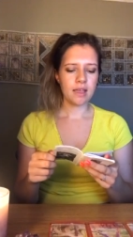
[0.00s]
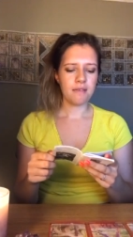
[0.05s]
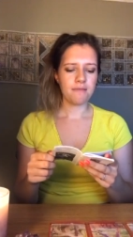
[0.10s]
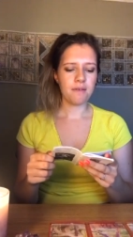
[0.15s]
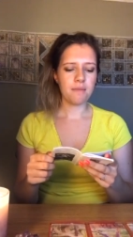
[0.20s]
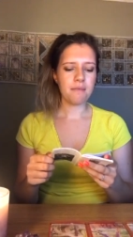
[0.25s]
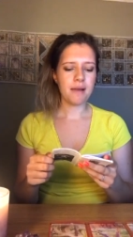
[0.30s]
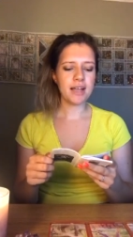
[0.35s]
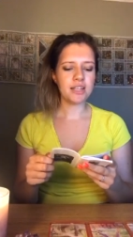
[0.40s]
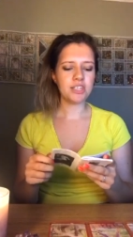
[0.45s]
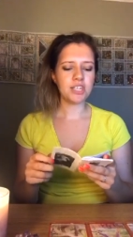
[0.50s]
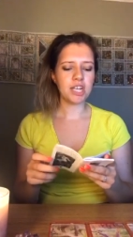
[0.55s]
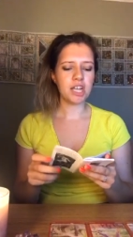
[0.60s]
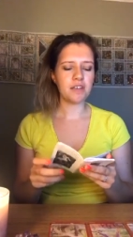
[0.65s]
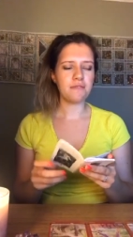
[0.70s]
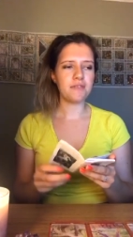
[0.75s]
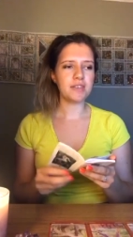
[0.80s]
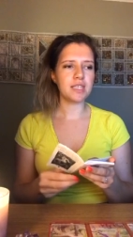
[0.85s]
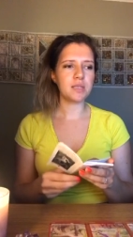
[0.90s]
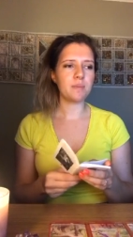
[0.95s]
the magic
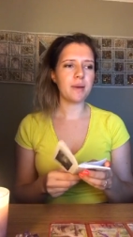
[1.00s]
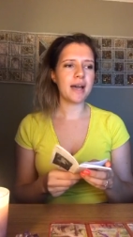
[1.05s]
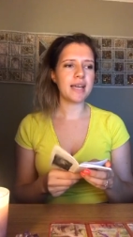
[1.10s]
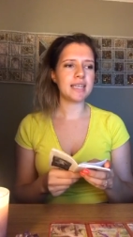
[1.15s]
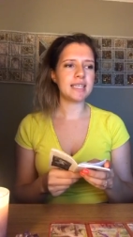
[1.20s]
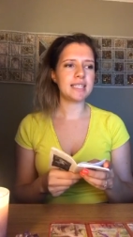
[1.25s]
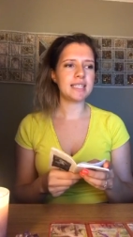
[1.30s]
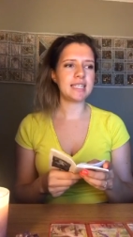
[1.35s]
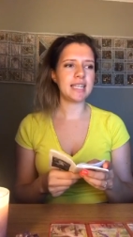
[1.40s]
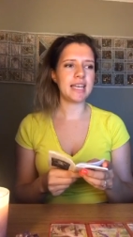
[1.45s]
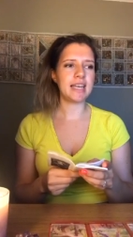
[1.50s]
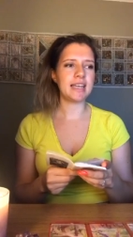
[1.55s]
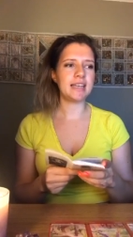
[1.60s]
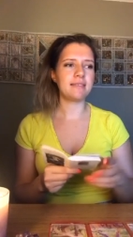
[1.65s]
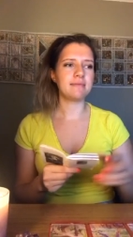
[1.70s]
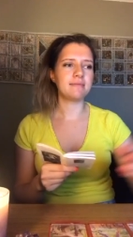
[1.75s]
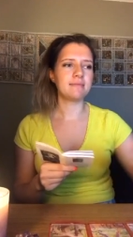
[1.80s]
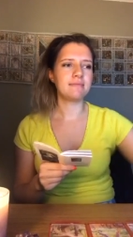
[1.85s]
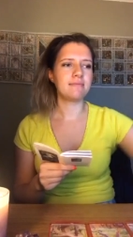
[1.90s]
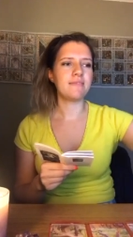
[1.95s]
of the spice
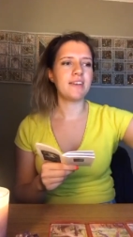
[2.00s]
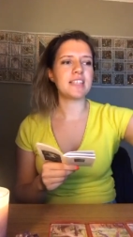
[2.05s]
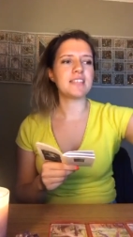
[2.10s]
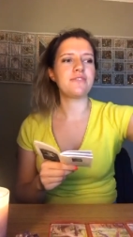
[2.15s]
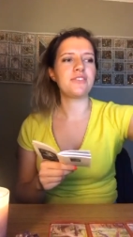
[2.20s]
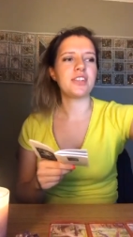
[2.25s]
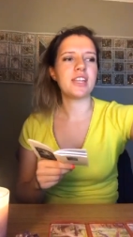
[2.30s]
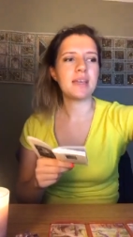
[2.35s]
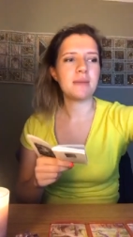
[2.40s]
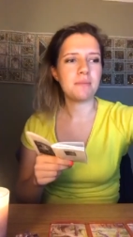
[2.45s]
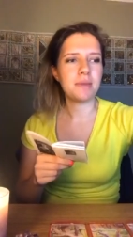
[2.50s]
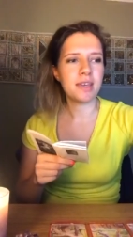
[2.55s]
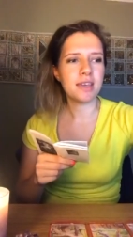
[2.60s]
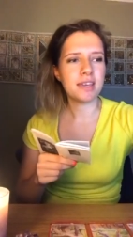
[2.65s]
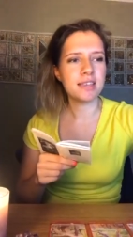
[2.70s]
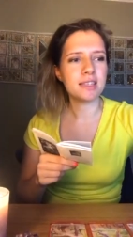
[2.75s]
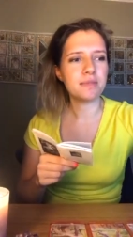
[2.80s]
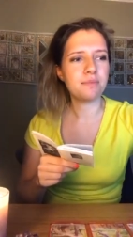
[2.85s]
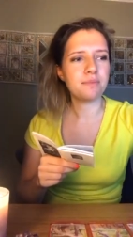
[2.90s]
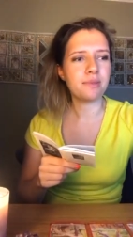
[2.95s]
tea. That's funny
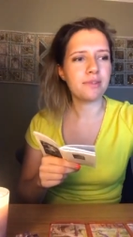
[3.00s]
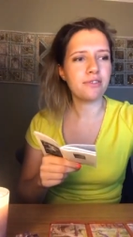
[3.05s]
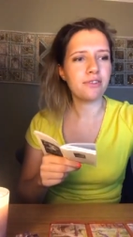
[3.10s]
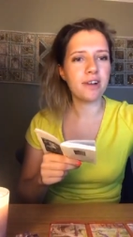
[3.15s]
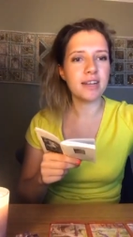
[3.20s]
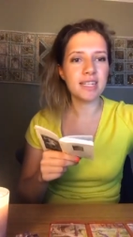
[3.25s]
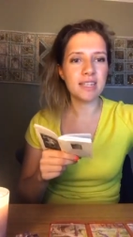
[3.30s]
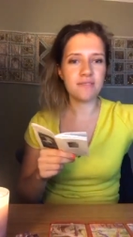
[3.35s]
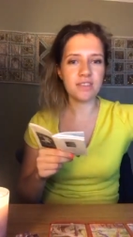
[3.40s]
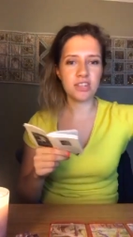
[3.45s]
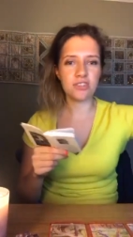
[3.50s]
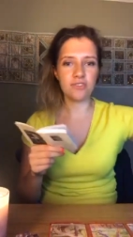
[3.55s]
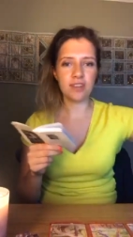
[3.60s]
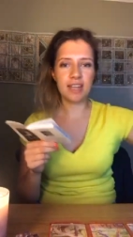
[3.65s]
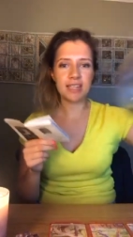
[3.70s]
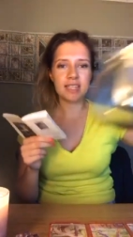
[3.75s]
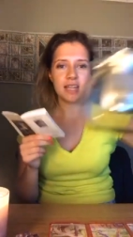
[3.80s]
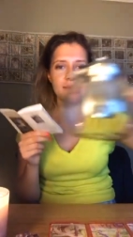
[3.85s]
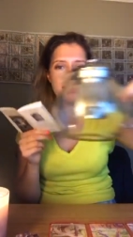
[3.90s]
because before I did this reading, I